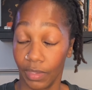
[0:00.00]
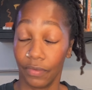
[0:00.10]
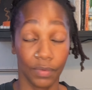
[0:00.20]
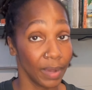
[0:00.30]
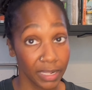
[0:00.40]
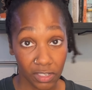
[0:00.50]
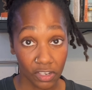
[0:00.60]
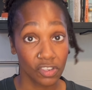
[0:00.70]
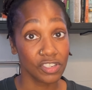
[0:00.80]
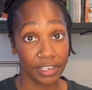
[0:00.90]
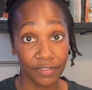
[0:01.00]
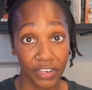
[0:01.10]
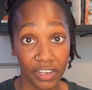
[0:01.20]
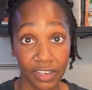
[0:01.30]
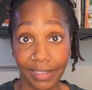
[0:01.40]
If your body starts to
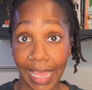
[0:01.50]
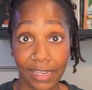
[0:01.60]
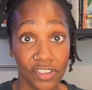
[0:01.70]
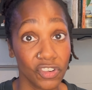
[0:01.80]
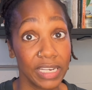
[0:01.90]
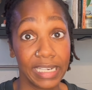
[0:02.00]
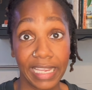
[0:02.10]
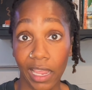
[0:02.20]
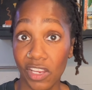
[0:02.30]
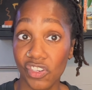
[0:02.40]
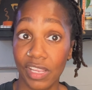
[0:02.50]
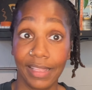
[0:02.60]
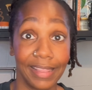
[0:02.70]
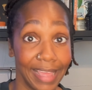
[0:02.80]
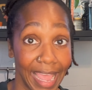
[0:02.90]
shiver, that is your
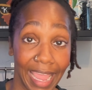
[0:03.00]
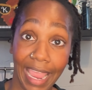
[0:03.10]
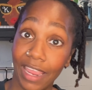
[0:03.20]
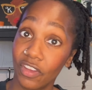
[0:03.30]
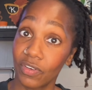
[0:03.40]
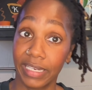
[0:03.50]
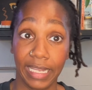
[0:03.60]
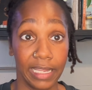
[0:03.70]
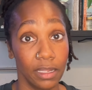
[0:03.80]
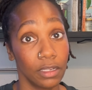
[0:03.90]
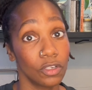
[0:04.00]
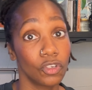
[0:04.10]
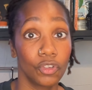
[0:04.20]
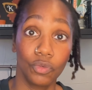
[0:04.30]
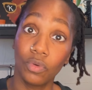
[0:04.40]
indication that you're getting
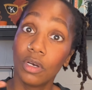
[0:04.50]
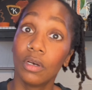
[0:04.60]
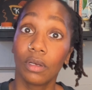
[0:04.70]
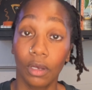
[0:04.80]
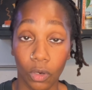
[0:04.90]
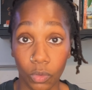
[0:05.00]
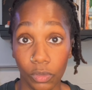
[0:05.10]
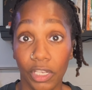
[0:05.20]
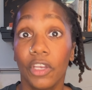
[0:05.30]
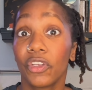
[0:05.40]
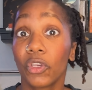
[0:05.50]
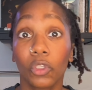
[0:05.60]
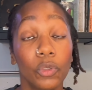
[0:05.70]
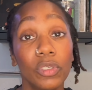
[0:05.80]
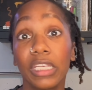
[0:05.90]
too cold. You're
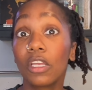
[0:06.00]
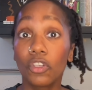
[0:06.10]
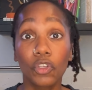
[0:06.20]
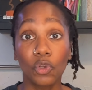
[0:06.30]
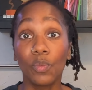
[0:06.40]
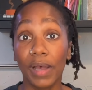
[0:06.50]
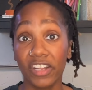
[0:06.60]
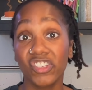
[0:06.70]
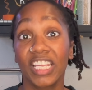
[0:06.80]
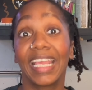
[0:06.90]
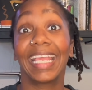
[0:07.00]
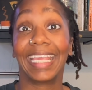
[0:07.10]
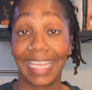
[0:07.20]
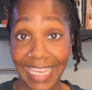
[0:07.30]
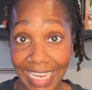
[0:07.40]
losing too much
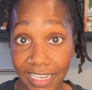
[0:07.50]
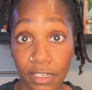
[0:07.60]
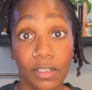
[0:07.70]
heat.